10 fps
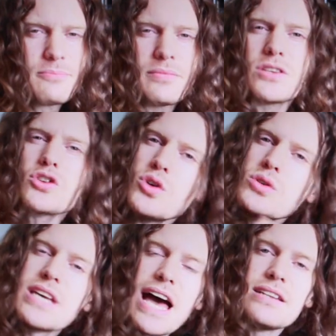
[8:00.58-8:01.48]
It's
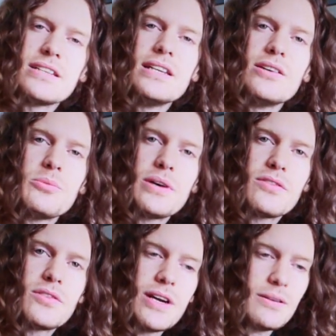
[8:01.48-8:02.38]
cool to add in a little bit
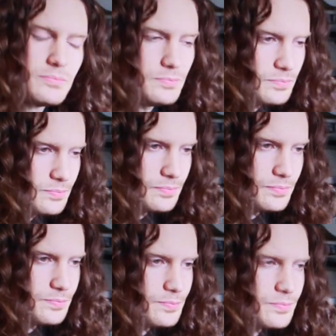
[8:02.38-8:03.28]
of grit.
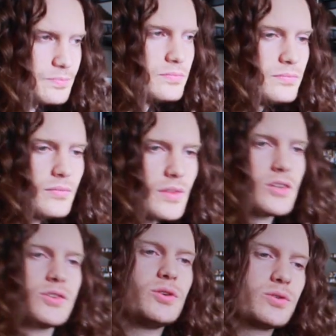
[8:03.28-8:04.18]

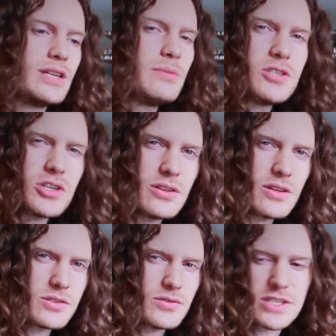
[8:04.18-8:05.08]
It's cool. So let me show you
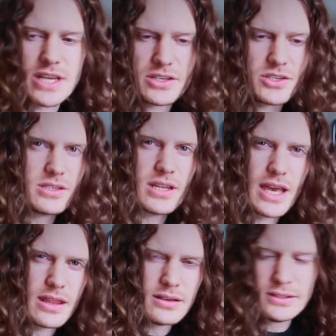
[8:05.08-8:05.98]
those three sections
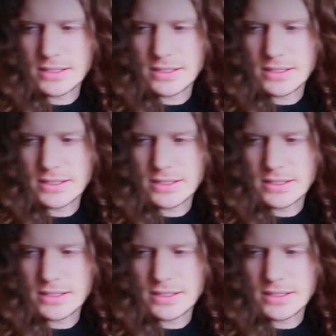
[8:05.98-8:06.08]
together.